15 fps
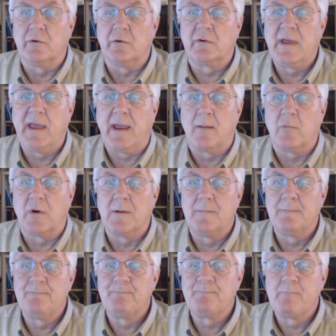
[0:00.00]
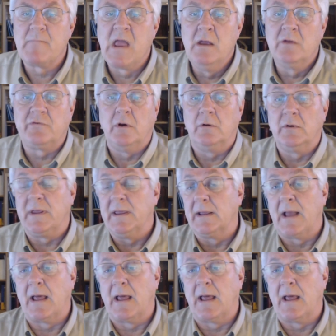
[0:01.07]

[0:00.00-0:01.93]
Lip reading: your camera. So again,